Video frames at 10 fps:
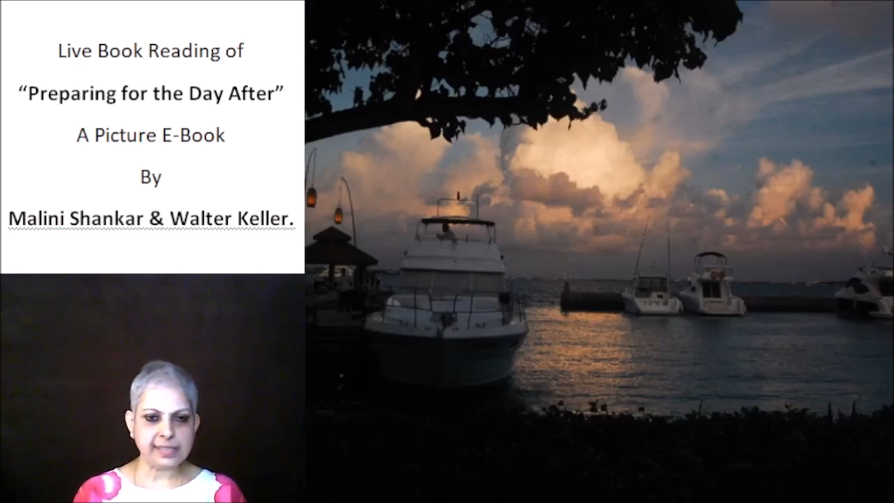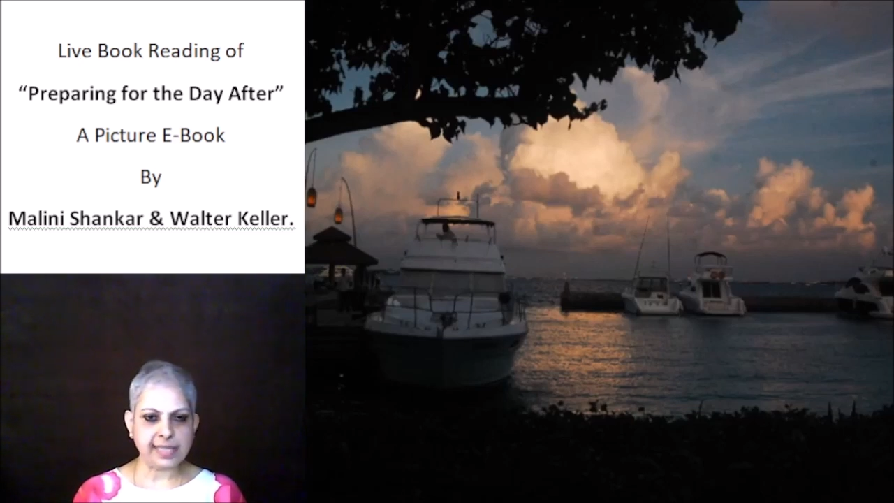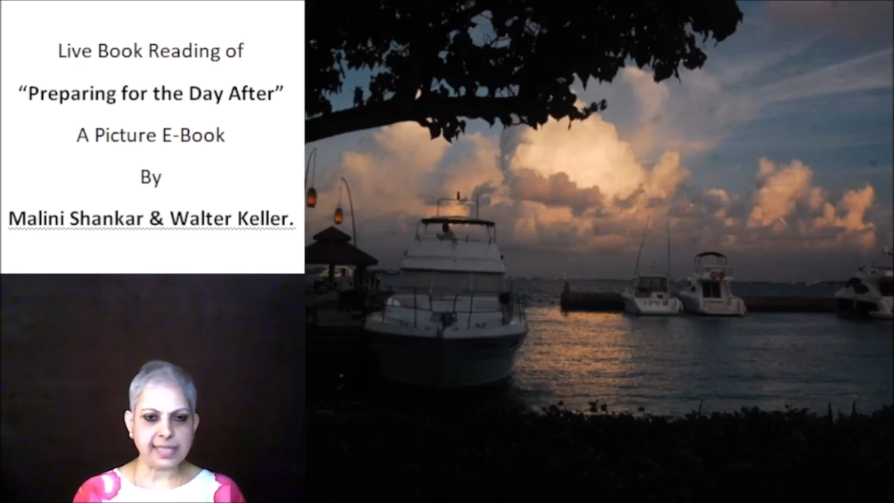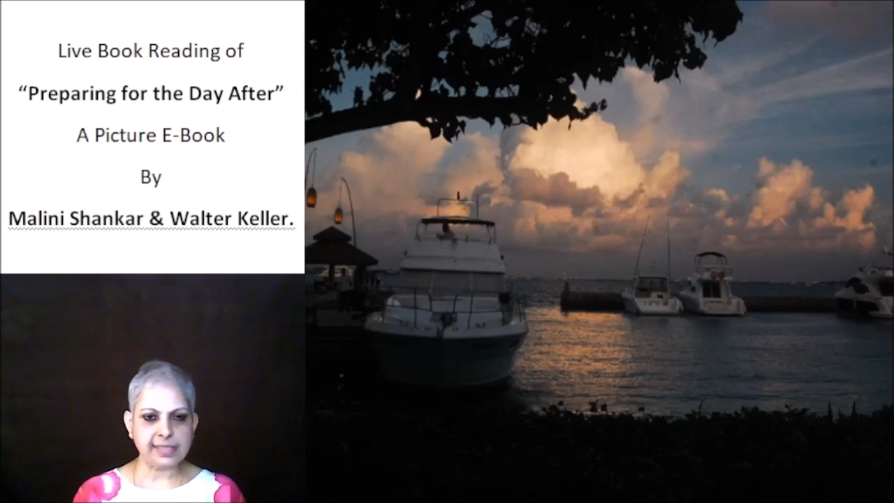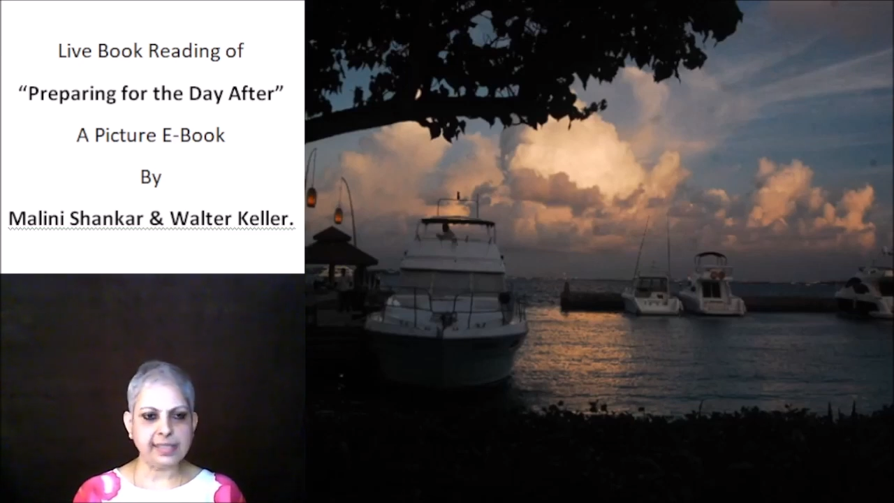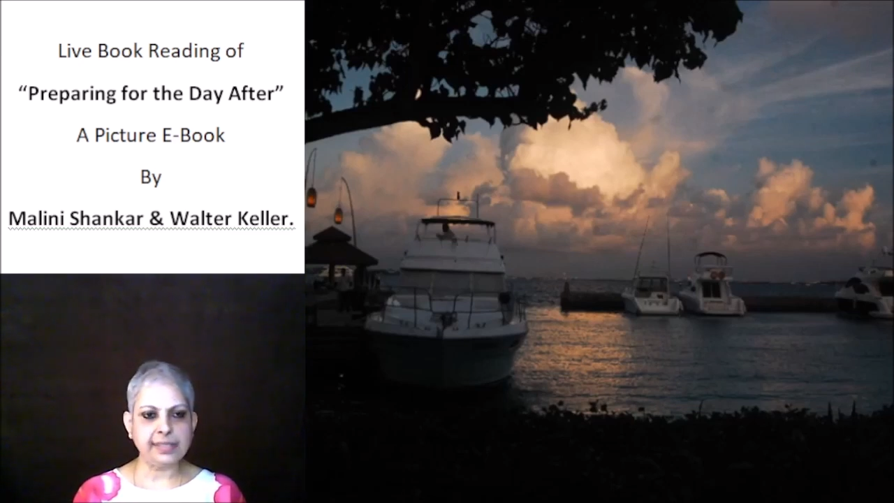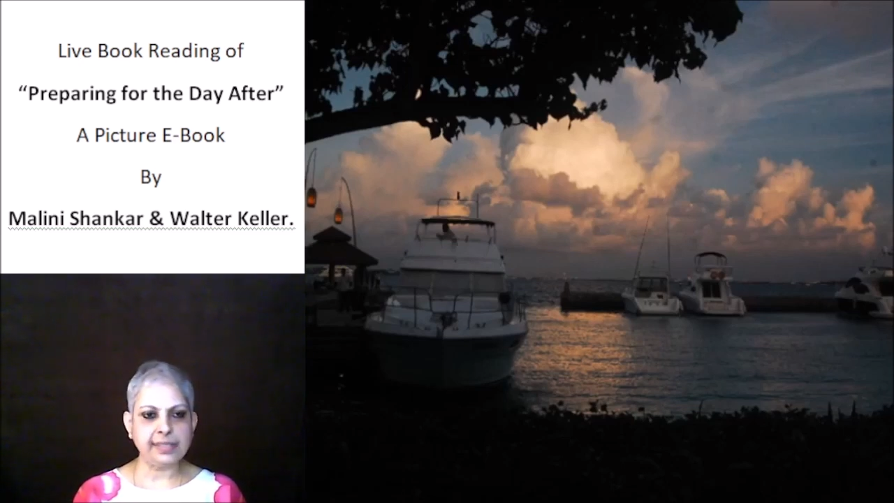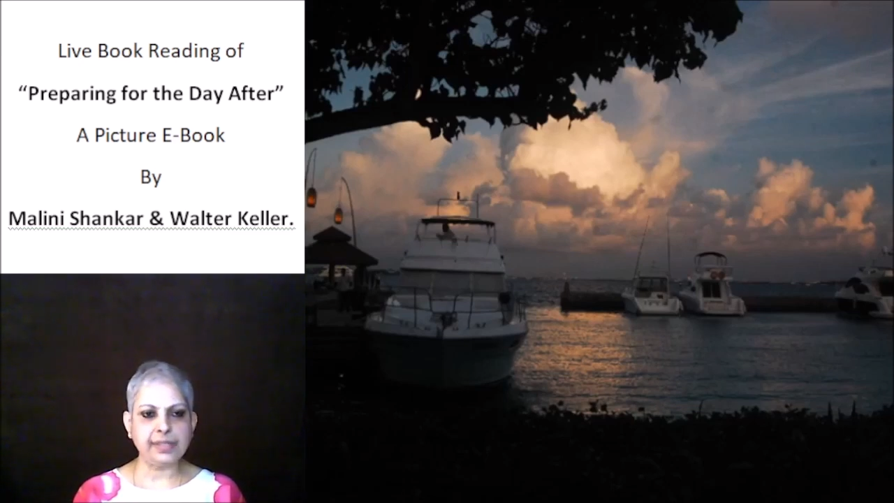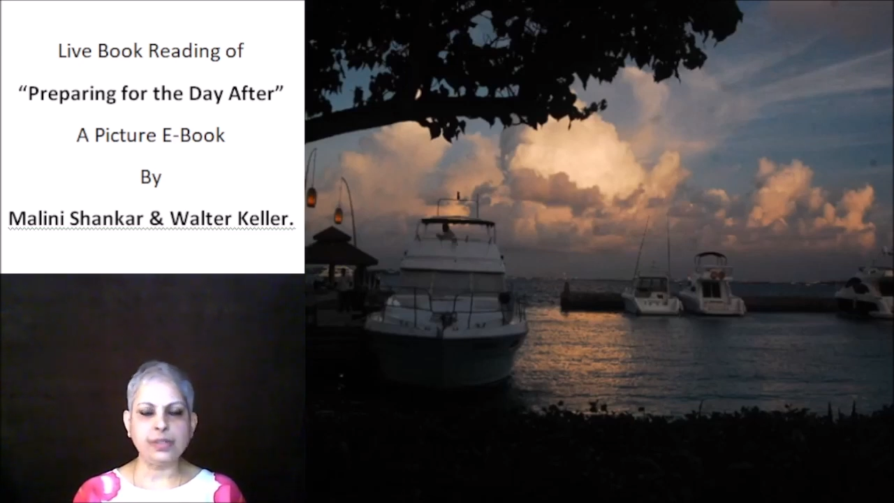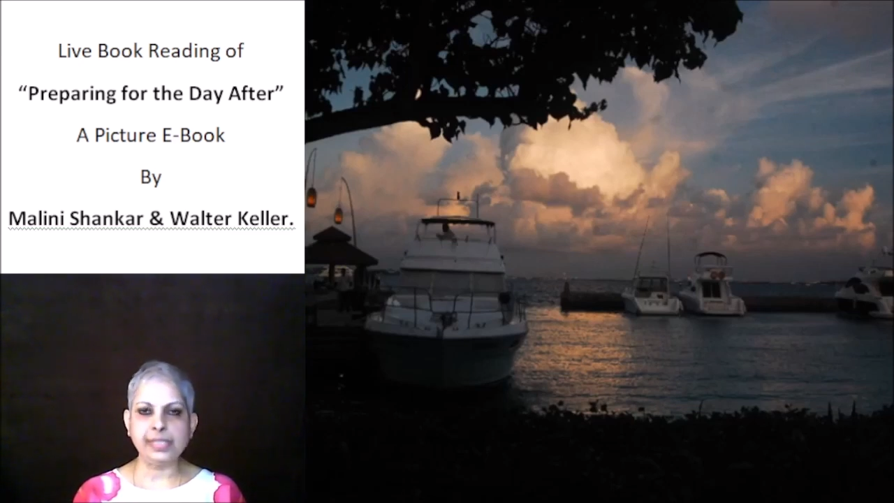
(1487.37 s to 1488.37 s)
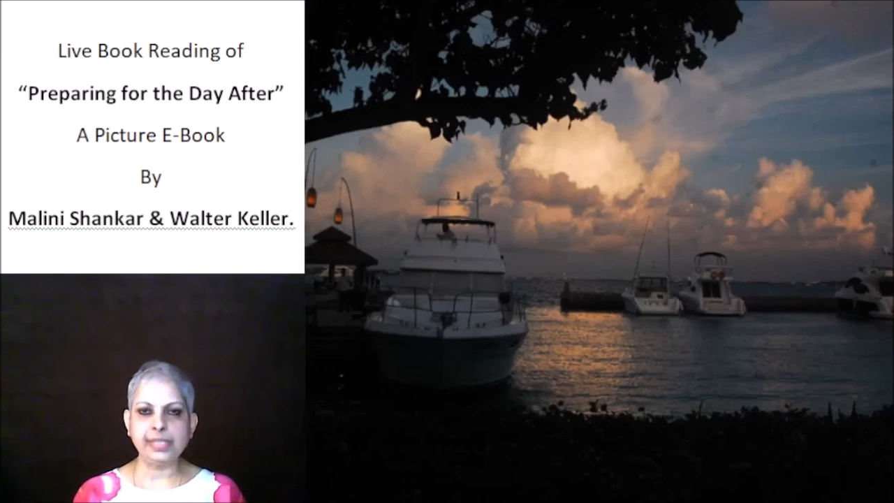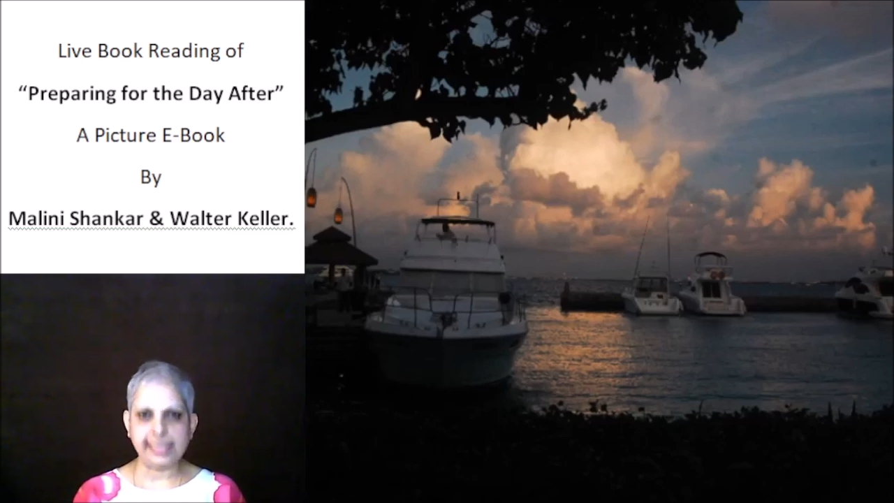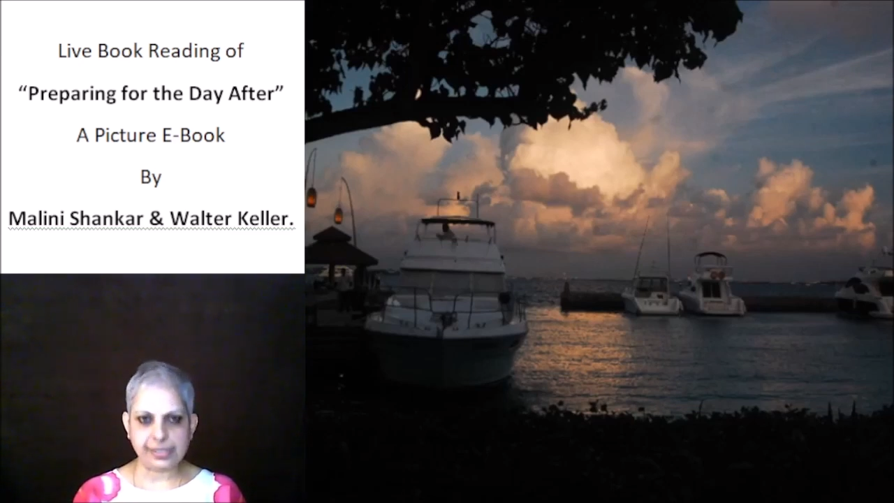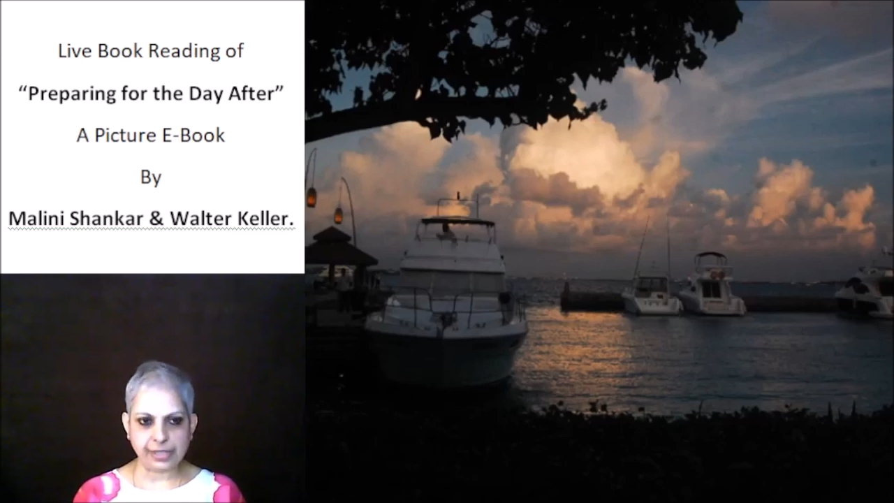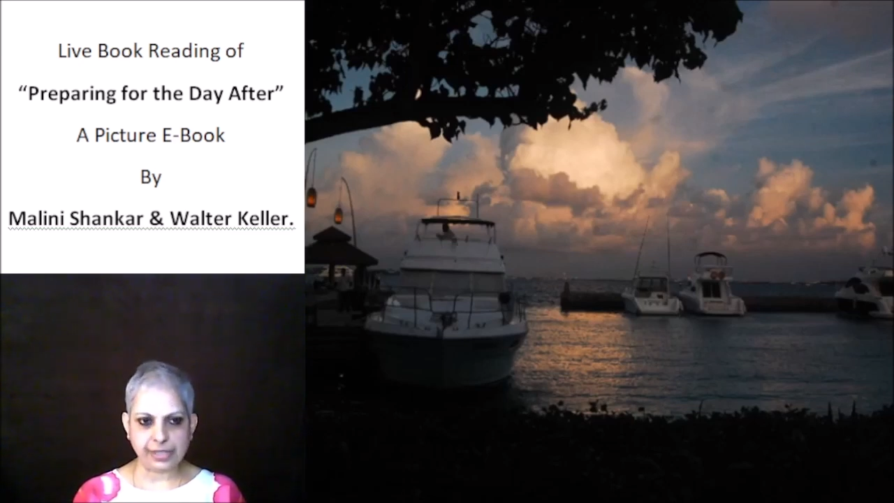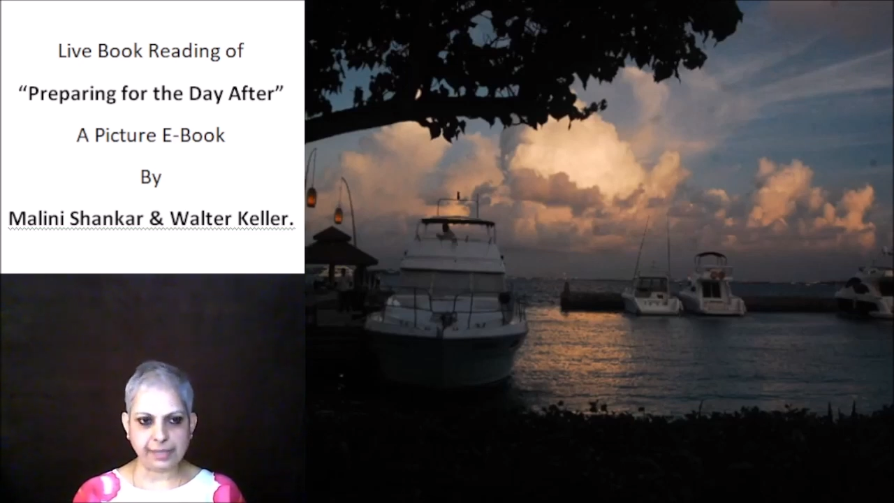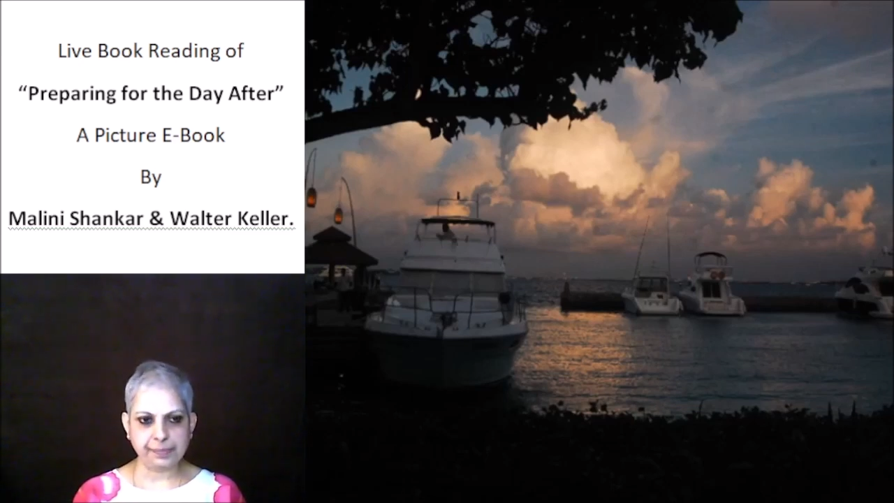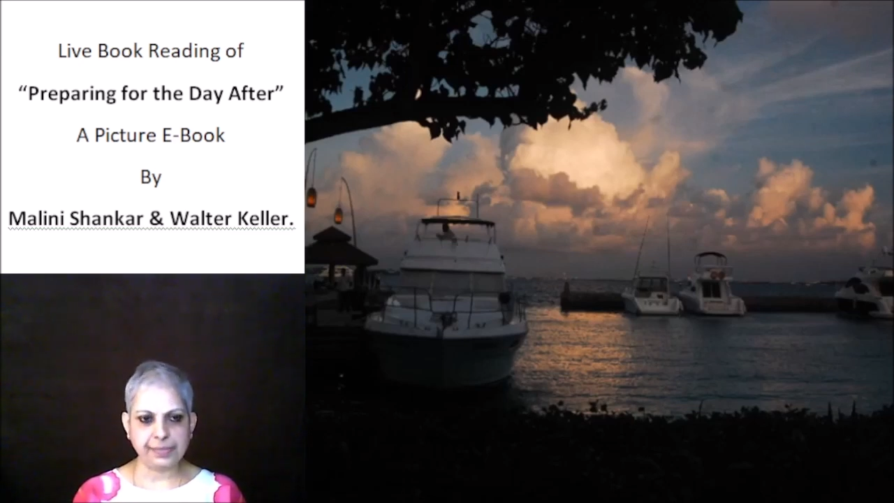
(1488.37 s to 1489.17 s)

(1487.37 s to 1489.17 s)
disaster in recorded history.